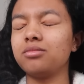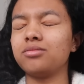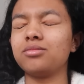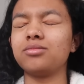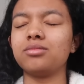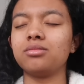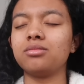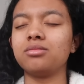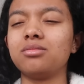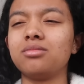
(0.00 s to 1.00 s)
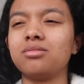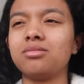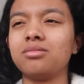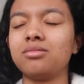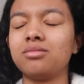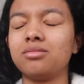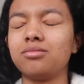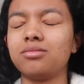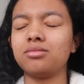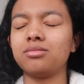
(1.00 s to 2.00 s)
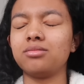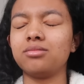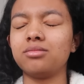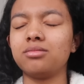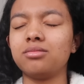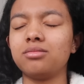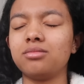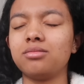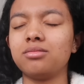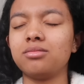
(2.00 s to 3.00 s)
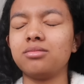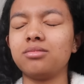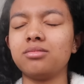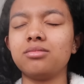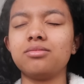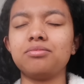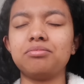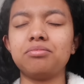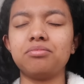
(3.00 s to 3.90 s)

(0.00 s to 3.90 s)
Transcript: Nobody speaks.